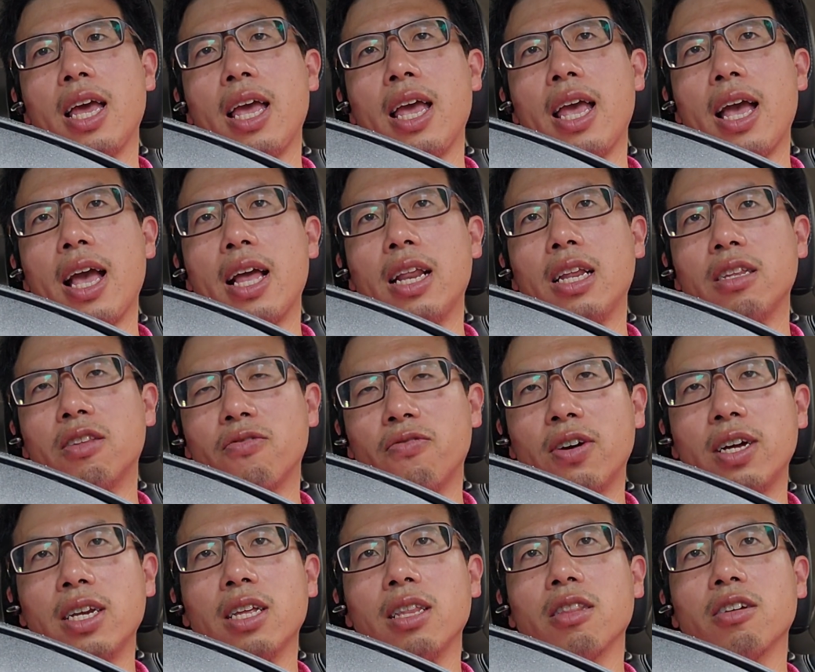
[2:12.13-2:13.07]
And it's
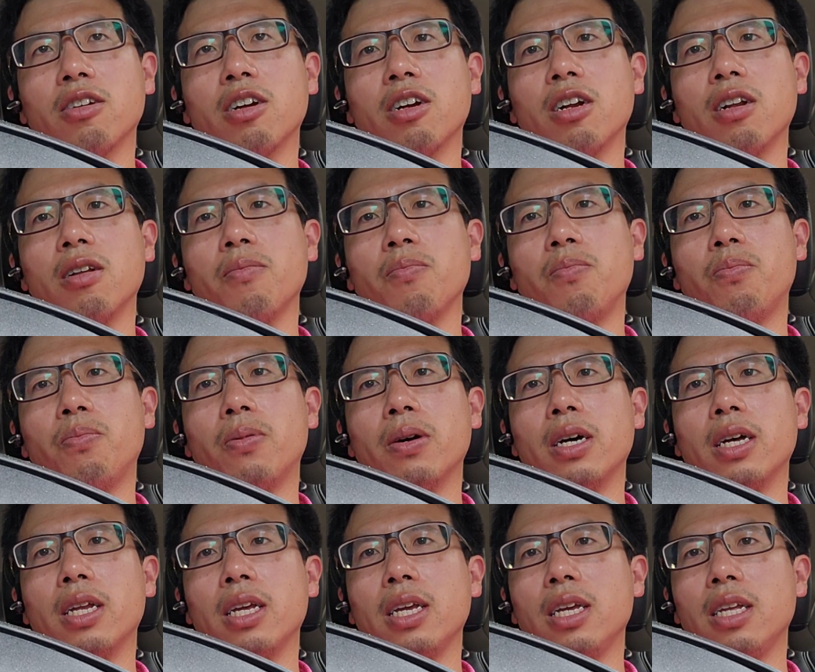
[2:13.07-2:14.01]
fun to learn,
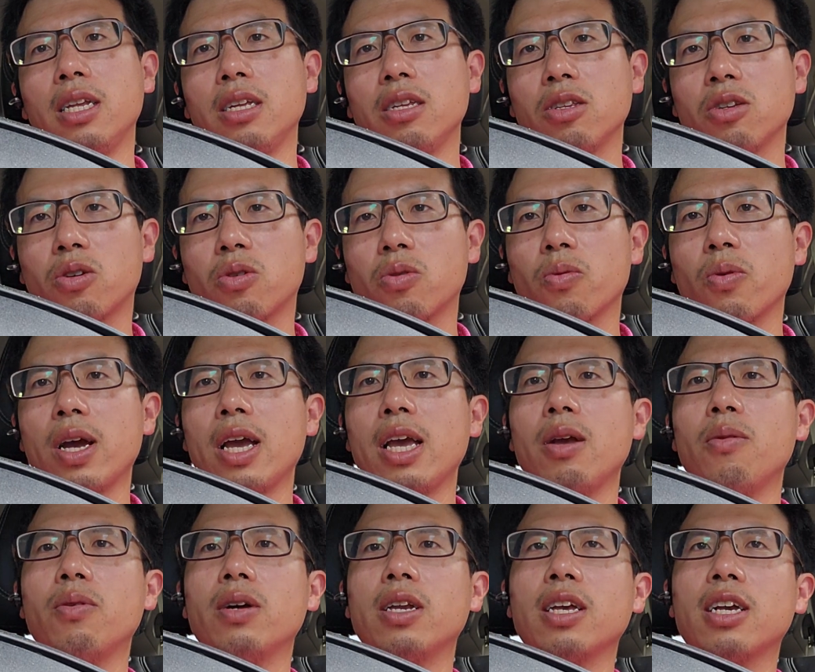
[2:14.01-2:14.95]
but it is
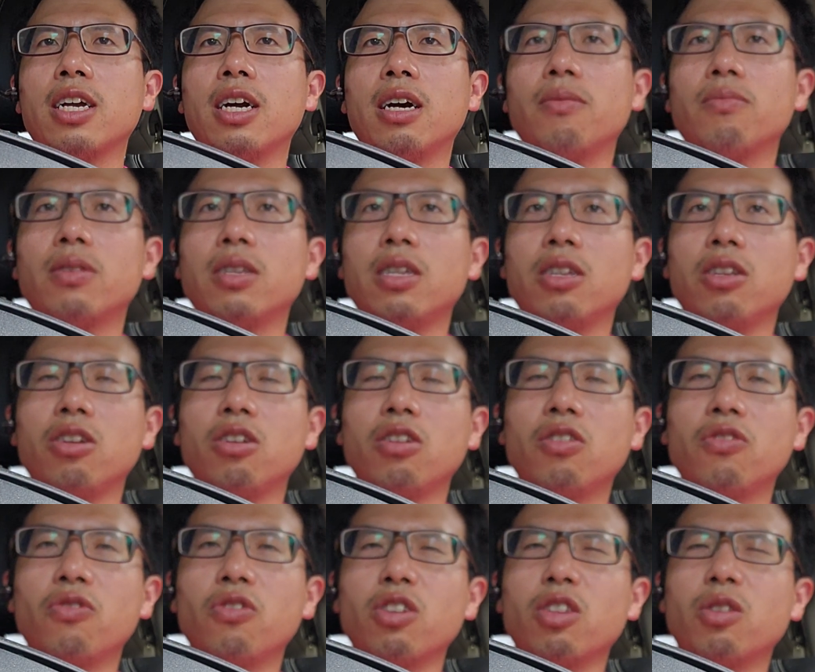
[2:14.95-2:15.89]
great when it comes in
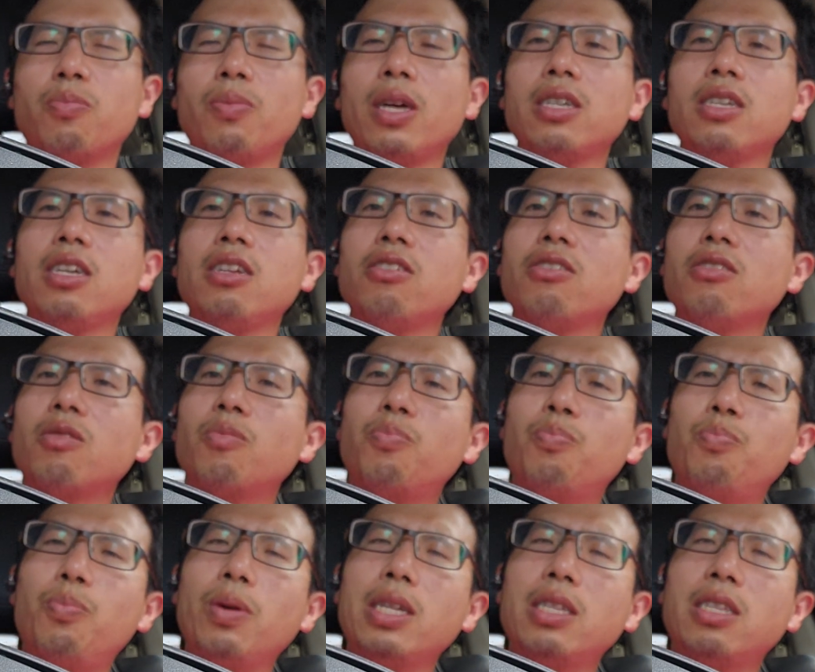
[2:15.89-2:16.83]
useful, especially those
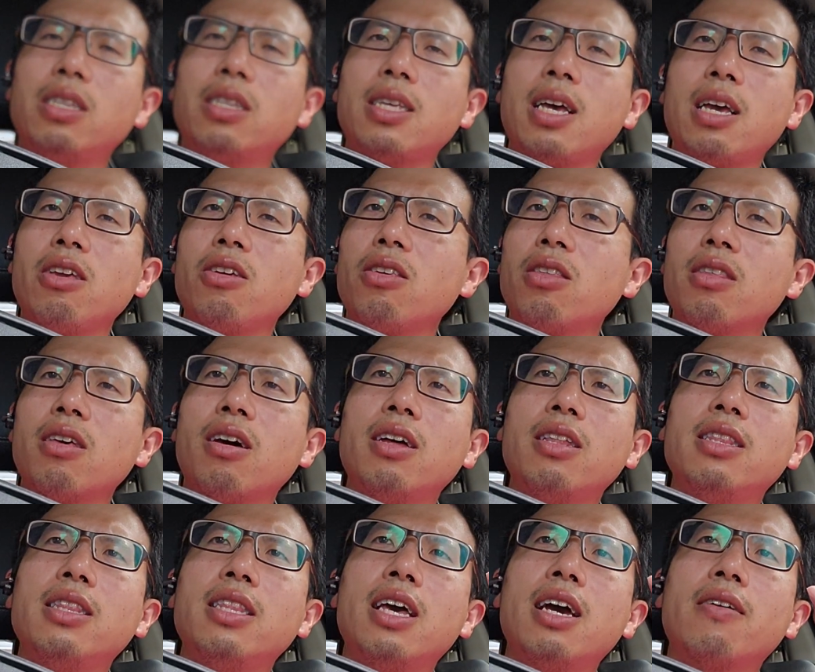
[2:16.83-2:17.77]
bits that you
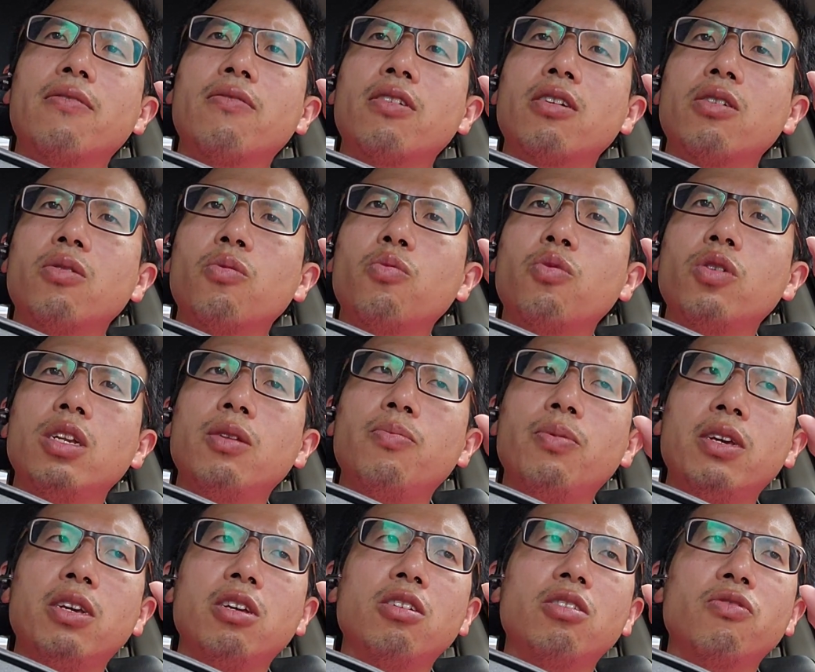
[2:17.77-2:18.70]
thought never would
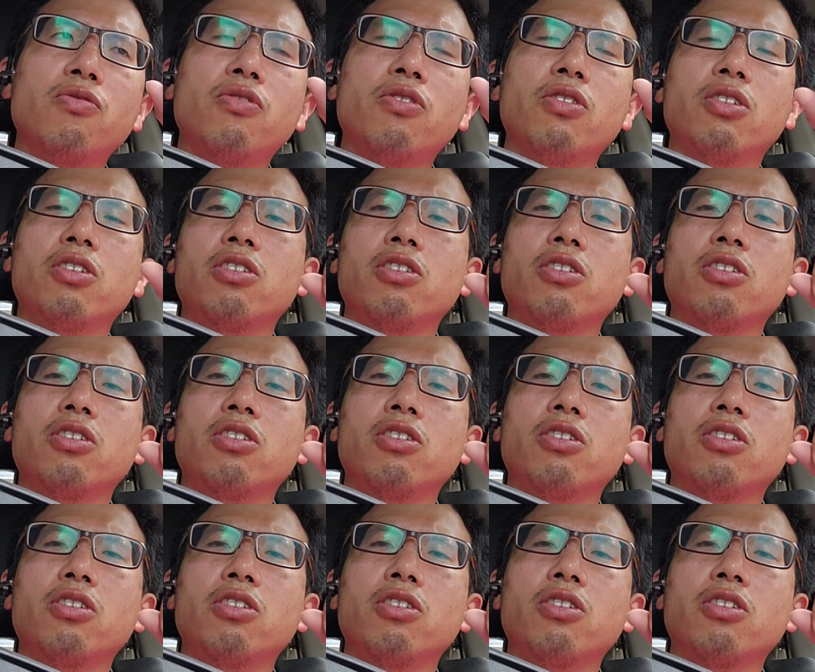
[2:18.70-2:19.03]
be useful.